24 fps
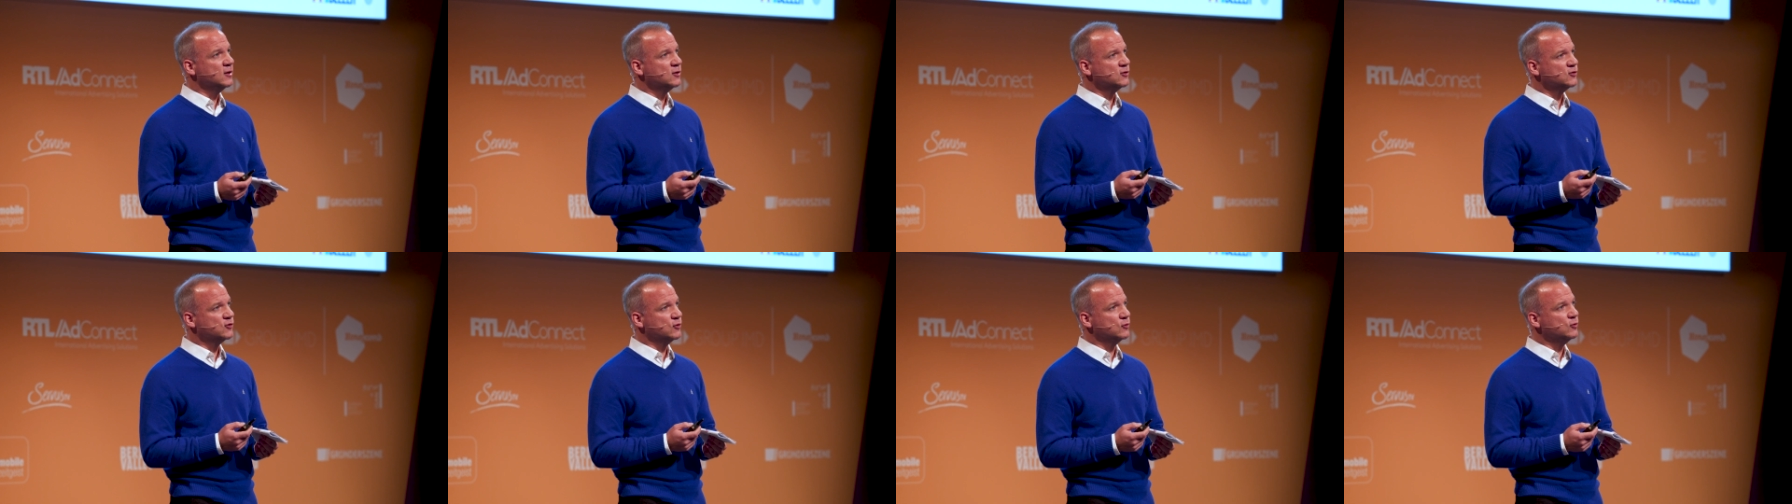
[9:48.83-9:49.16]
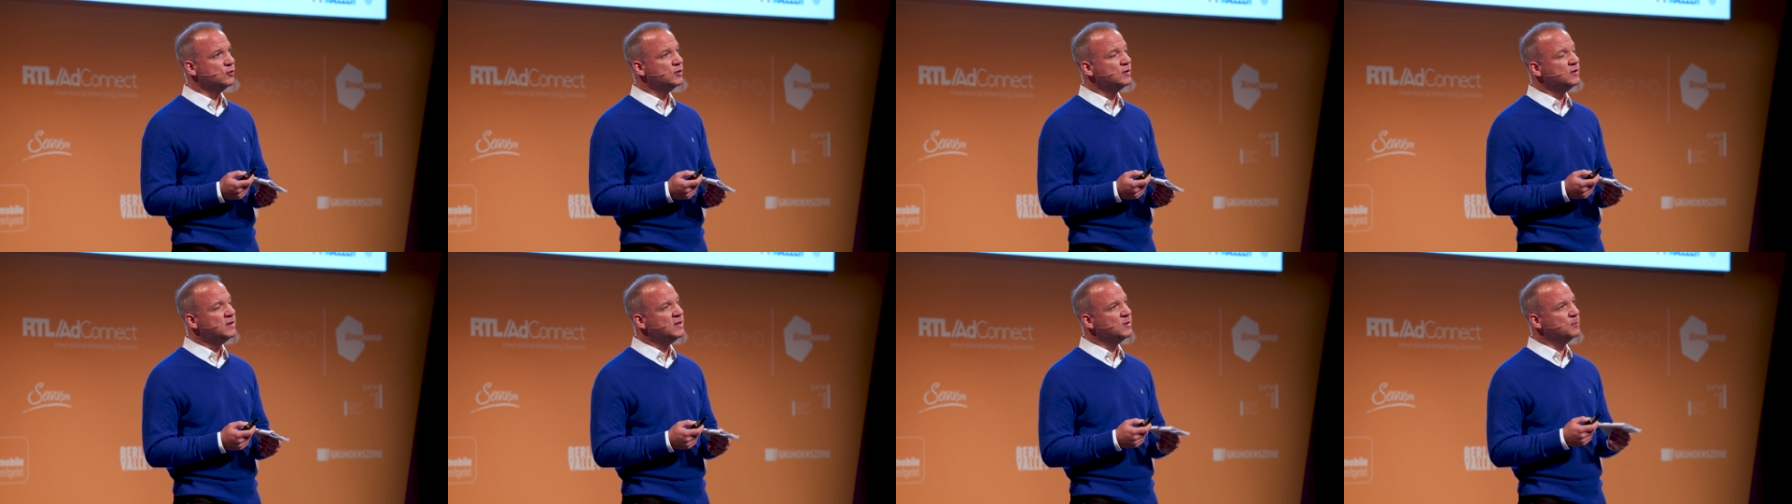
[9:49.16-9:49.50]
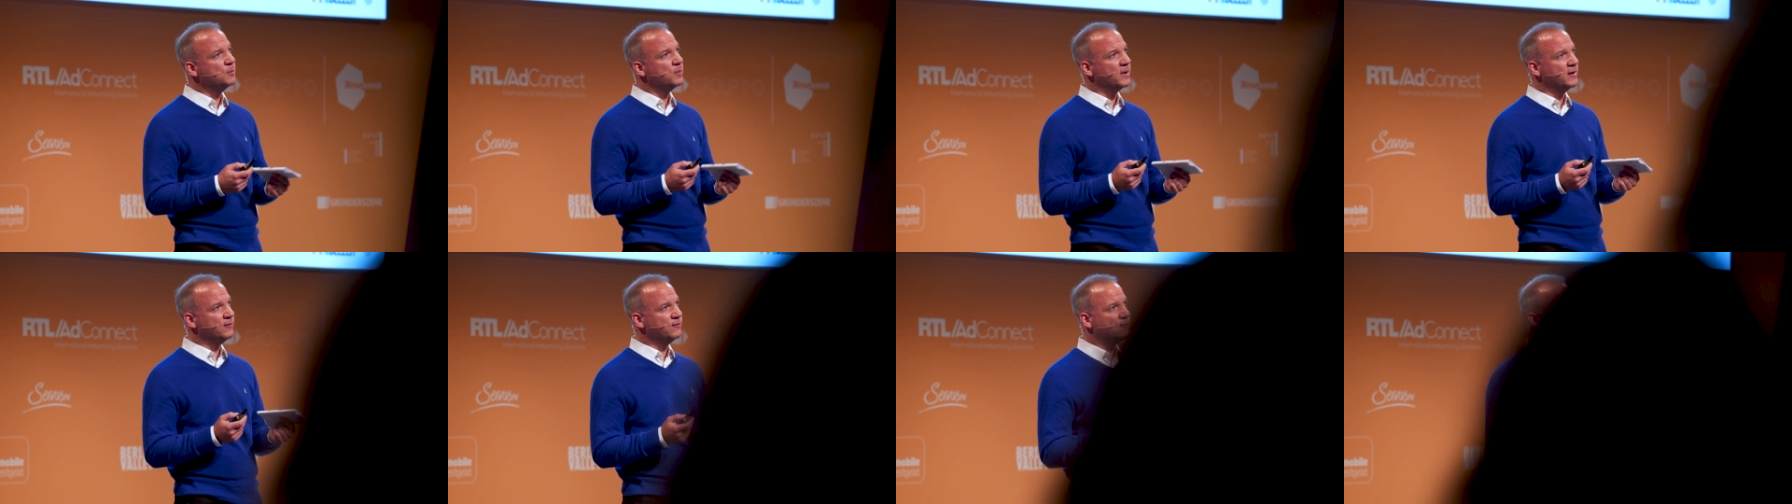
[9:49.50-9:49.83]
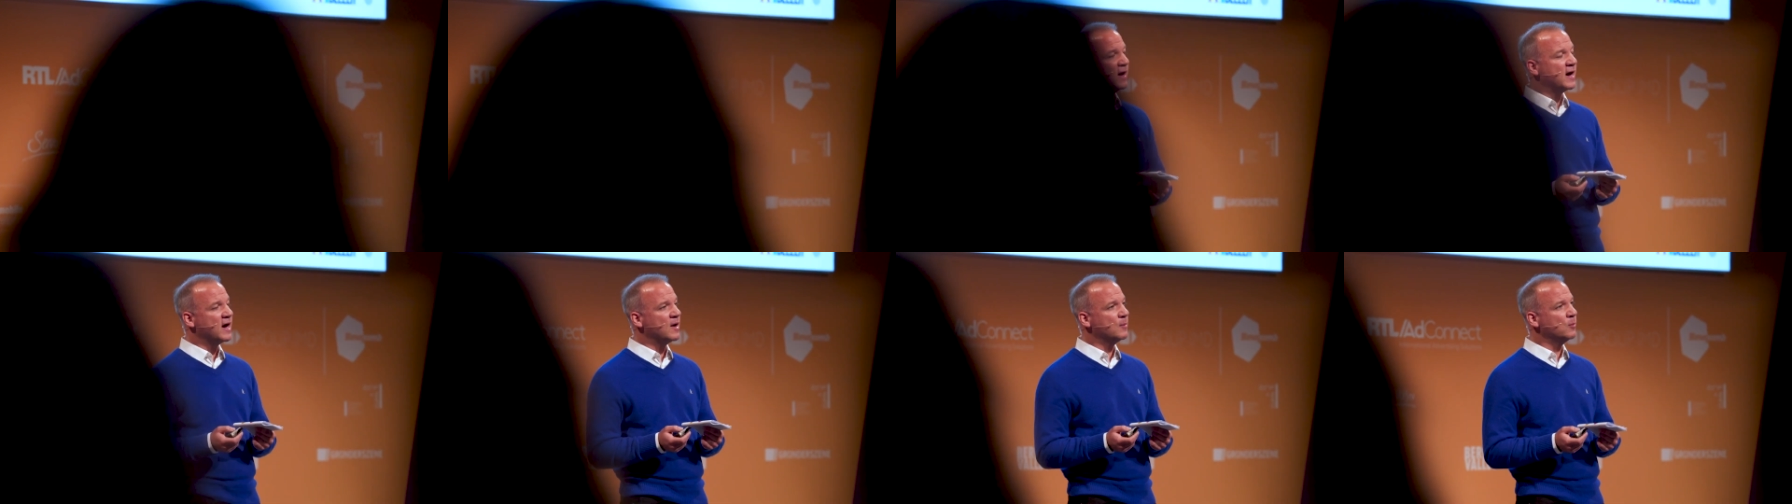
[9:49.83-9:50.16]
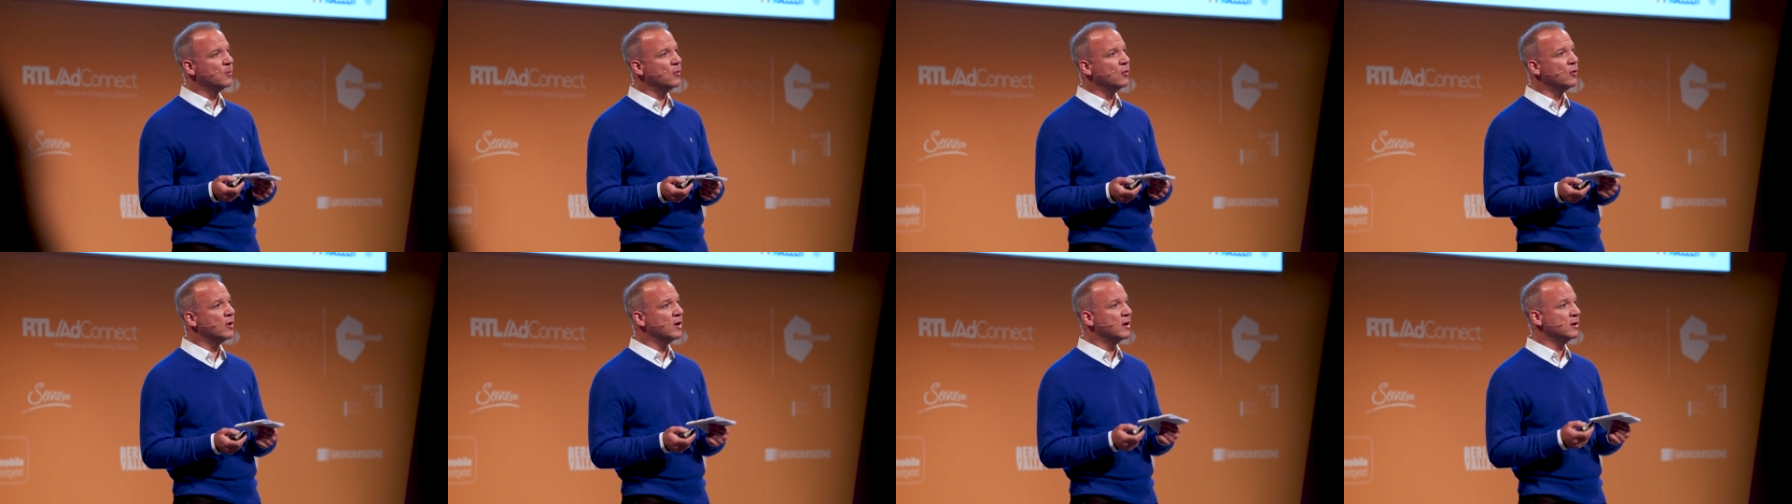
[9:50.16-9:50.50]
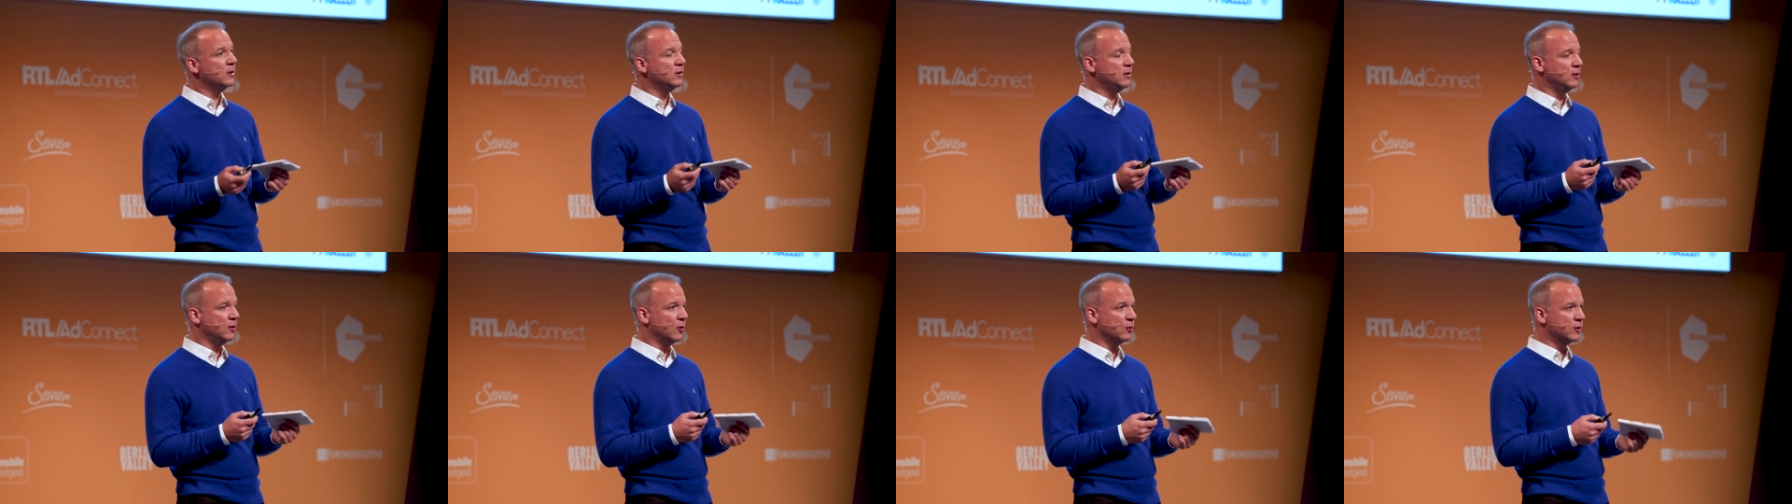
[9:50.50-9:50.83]
So you need by far
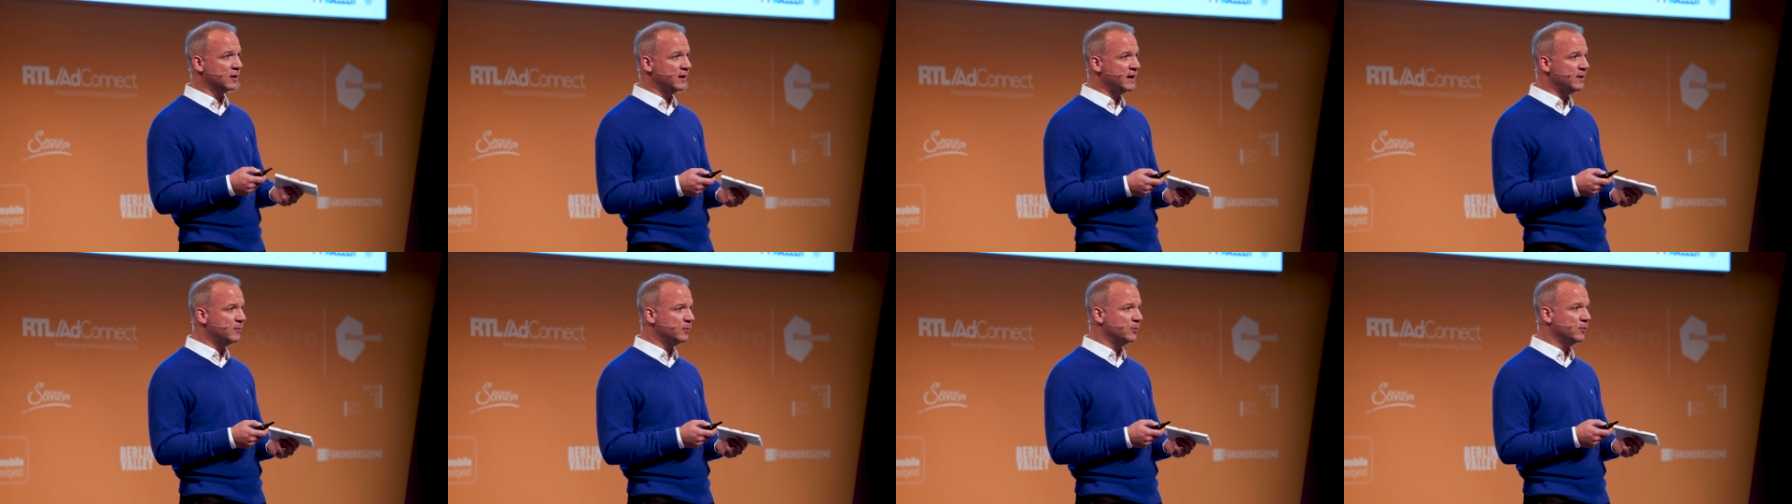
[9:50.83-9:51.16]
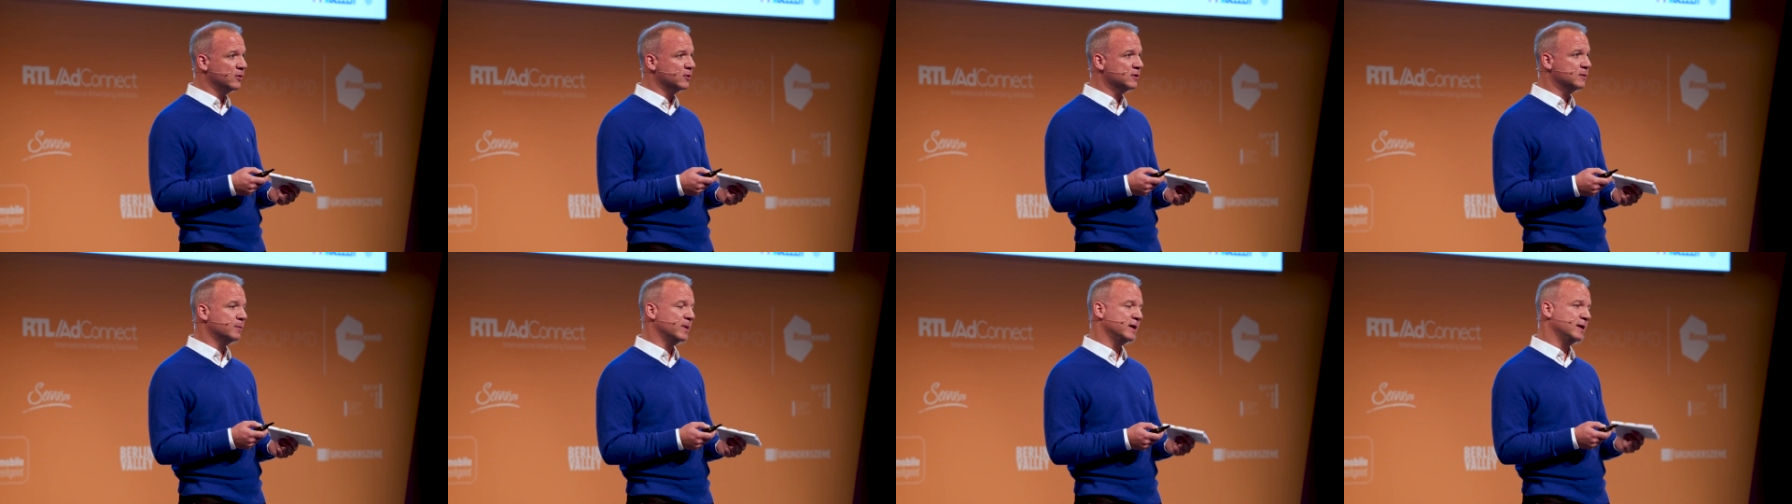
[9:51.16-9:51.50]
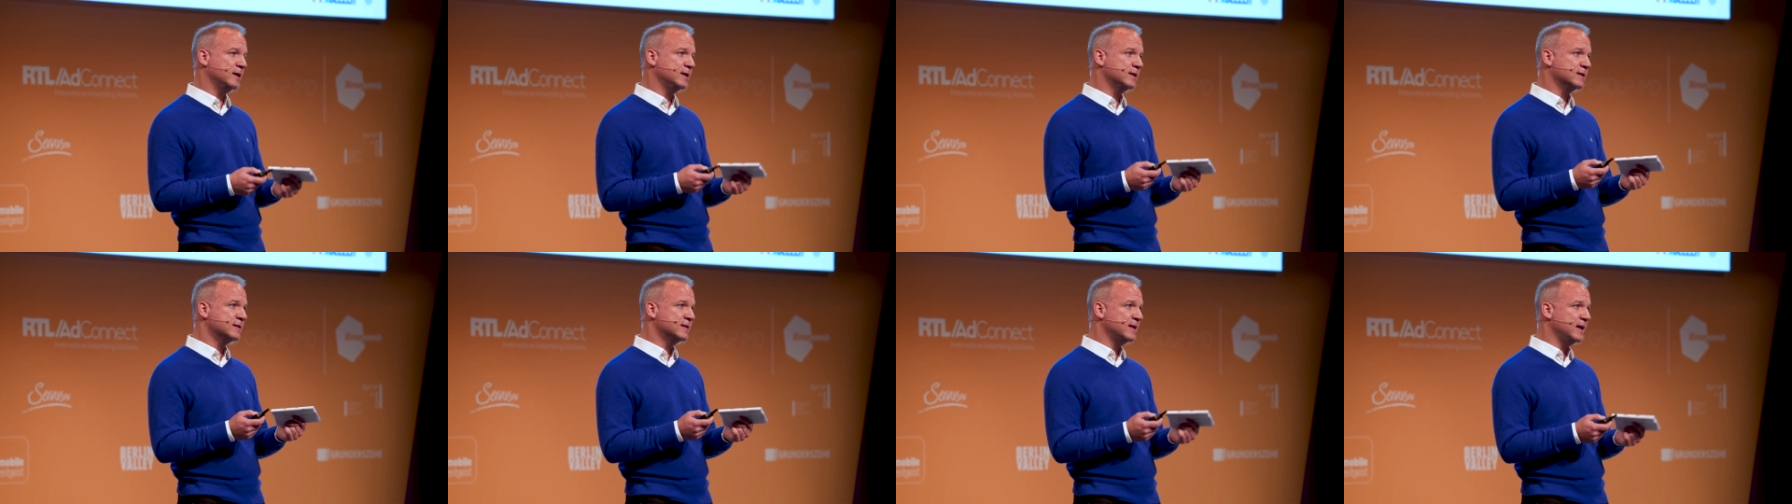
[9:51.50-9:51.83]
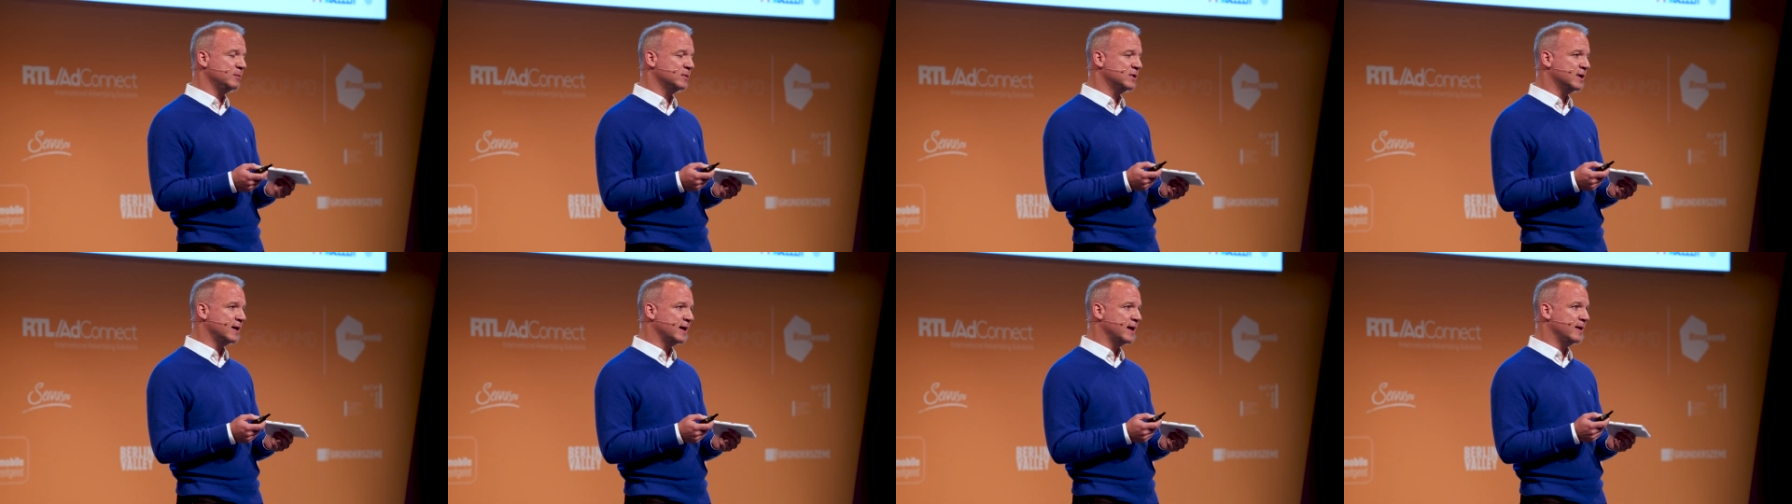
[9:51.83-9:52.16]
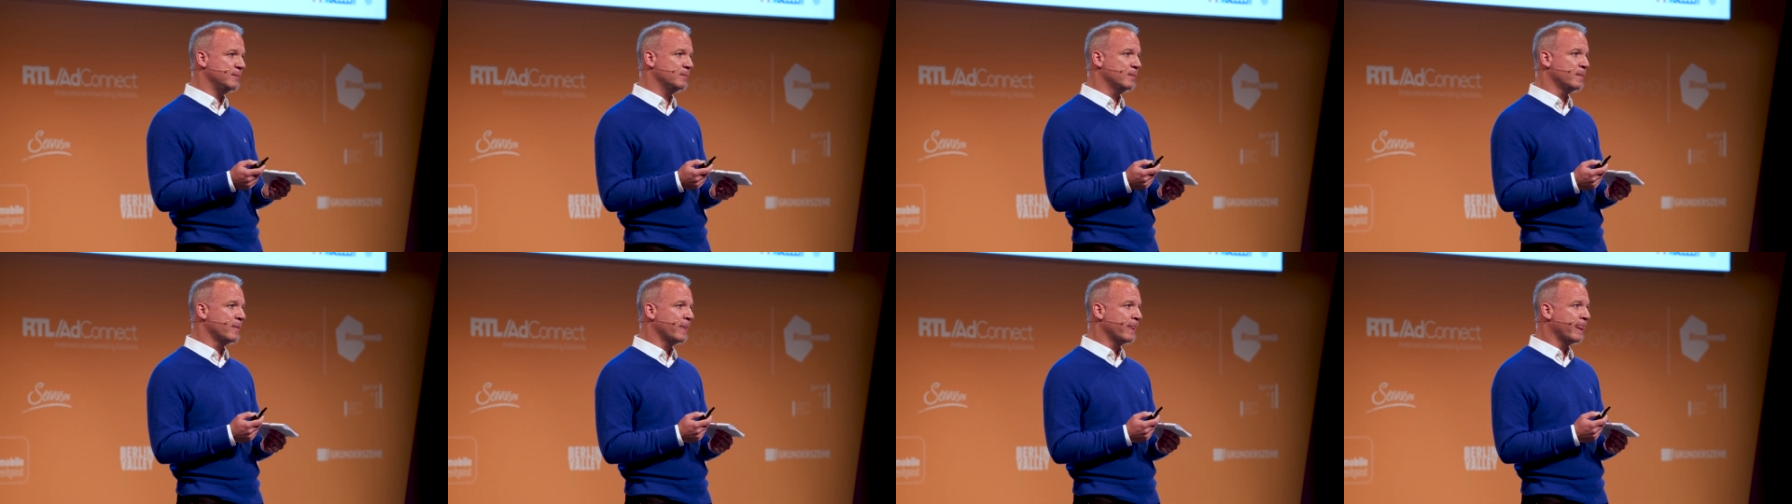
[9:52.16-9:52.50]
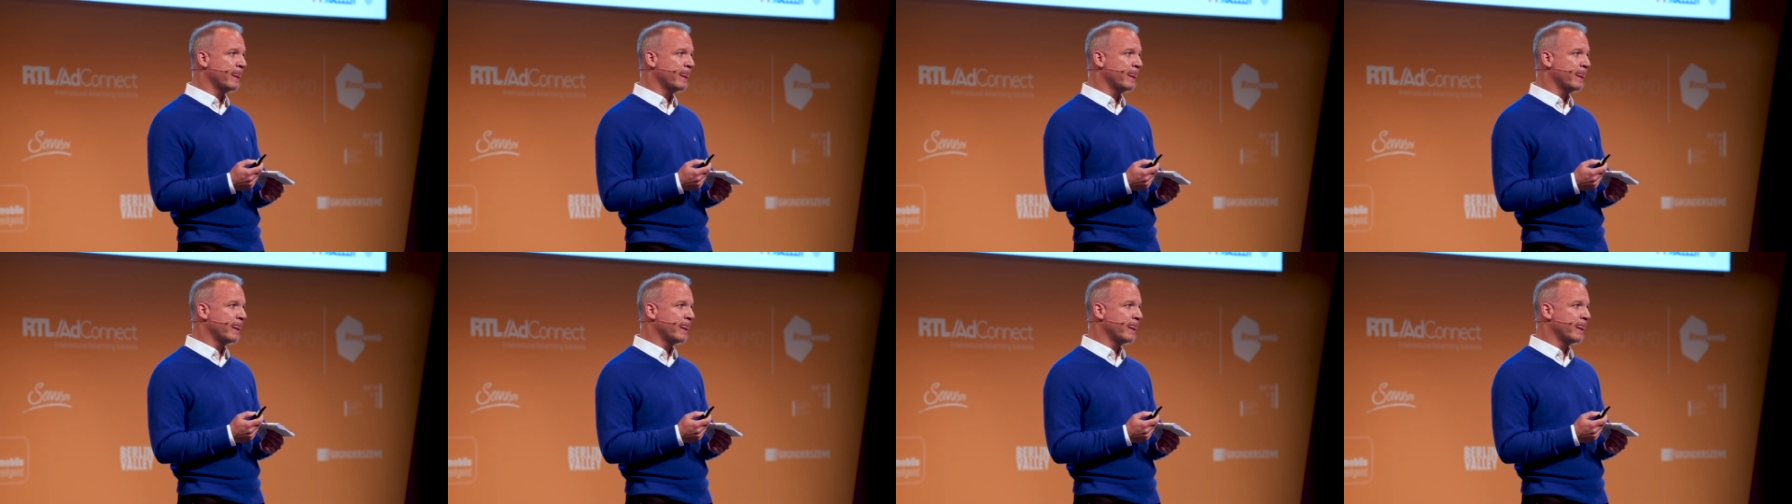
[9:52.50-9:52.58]
more local input, but at the same time,